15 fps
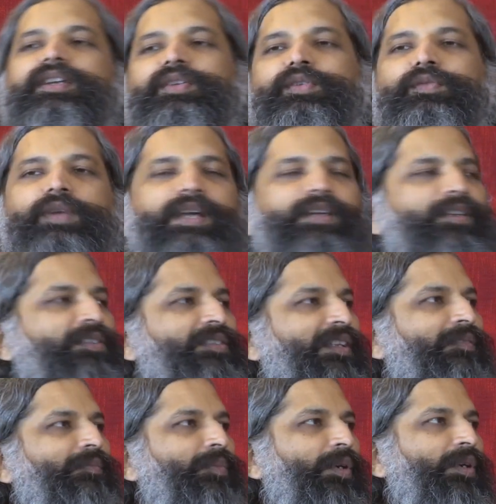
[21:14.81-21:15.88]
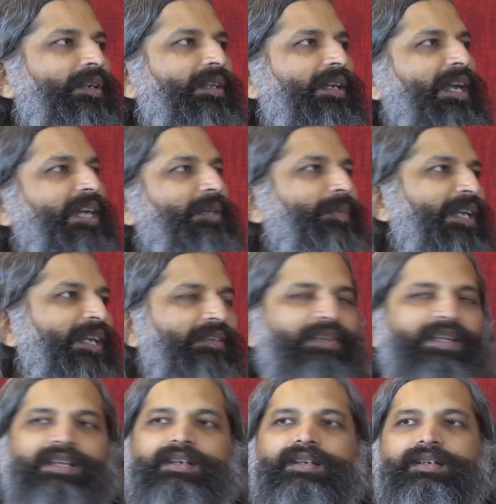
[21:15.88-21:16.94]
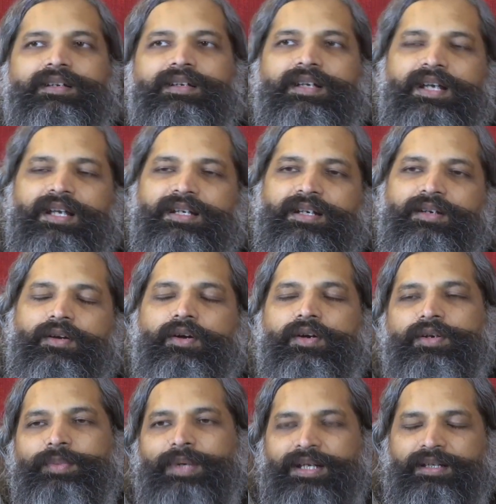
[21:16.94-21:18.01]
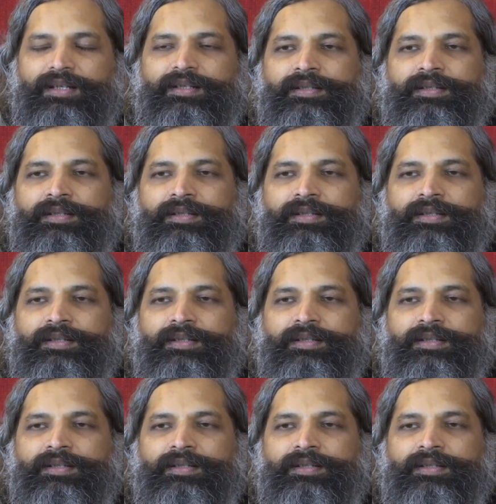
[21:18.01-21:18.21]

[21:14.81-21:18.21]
you find yourself pulled and behaving in an odd way.